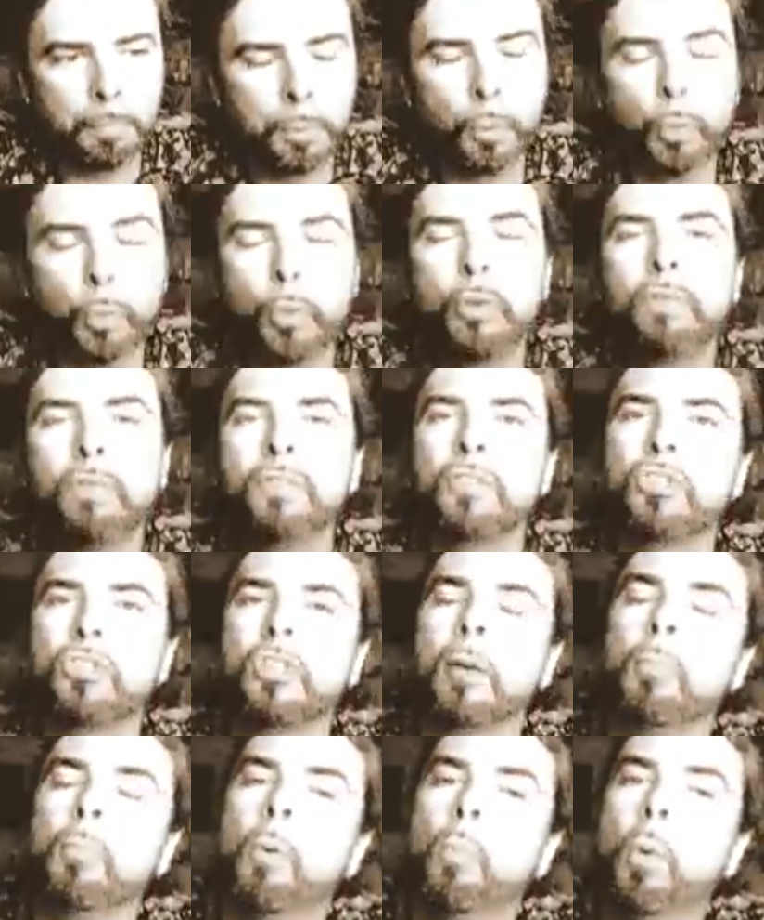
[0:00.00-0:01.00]
prove to
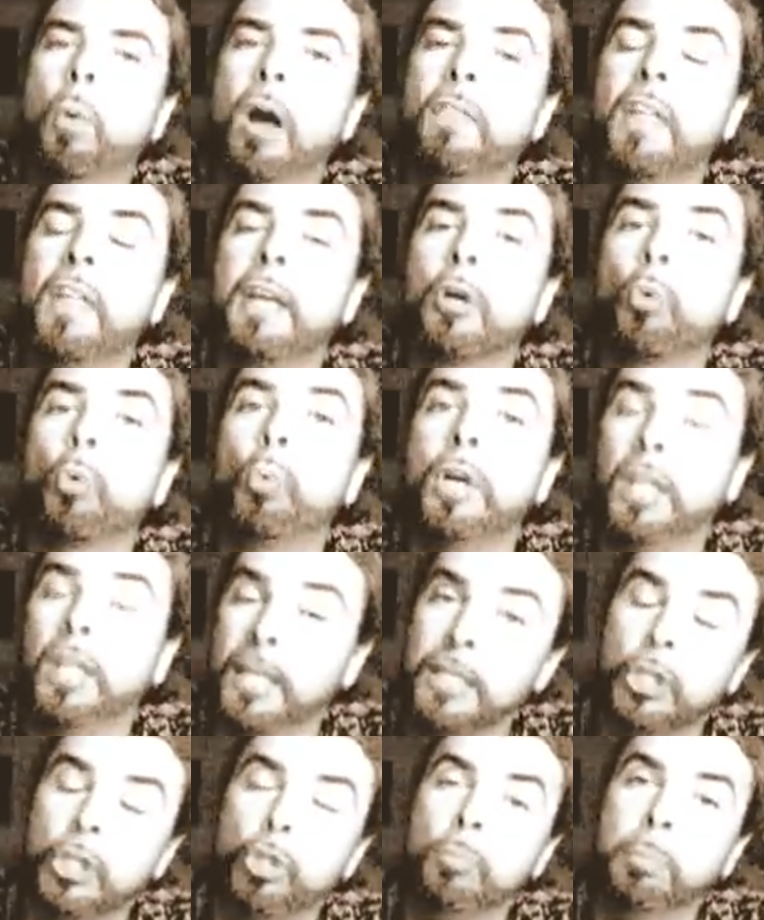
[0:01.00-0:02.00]
someone what they are
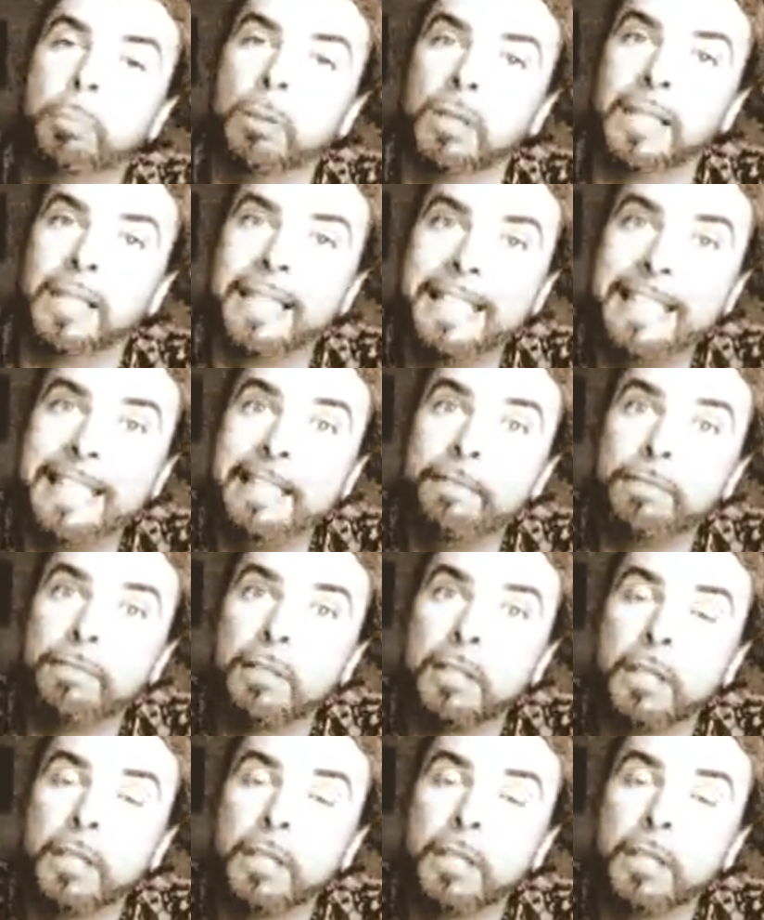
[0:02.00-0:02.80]
willing to believe.